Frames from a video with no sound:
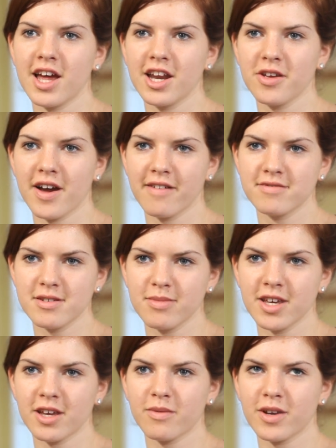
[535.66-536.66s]
And you have to
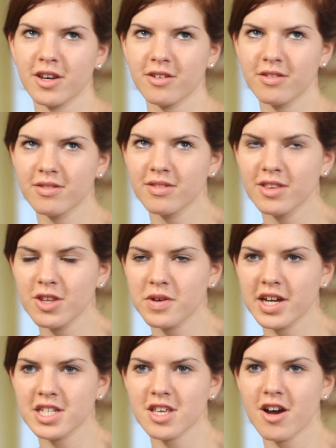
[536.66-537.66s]
be, when you
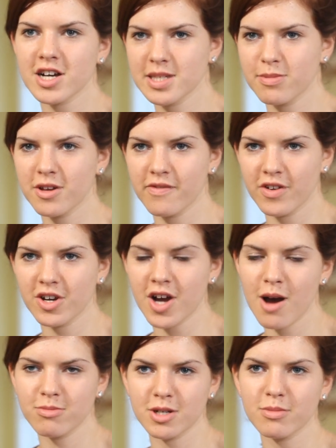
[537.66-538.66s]
get to the hospital, if you're
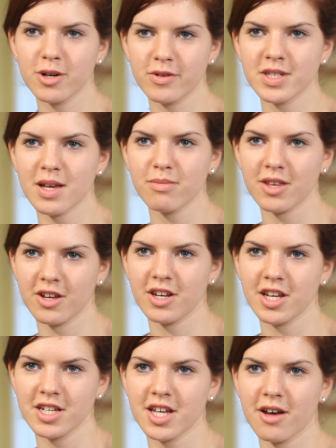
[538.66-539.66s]
comfortable with something, you
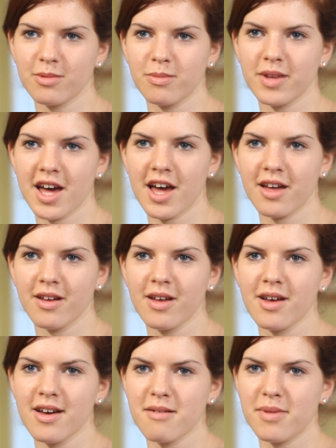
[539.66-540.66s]
need to tell them that.
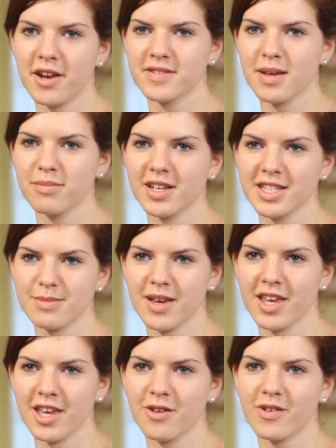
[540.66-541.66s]
But if something's
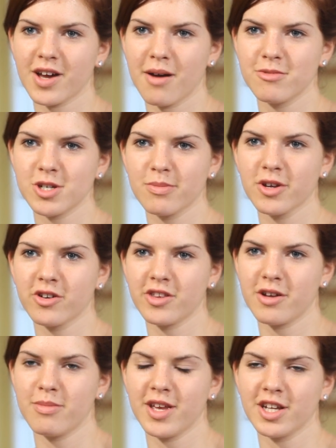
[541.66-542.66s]
making you uncomfortable or
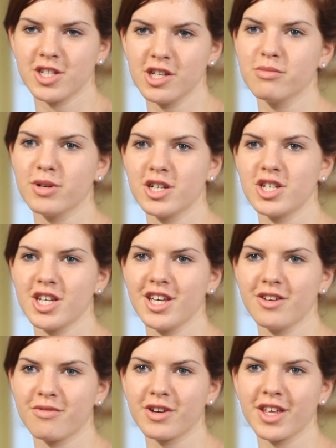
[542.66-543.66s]
they're being too pushy,
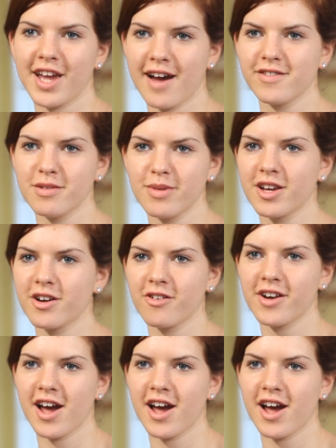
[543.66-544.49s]
you really have to be your own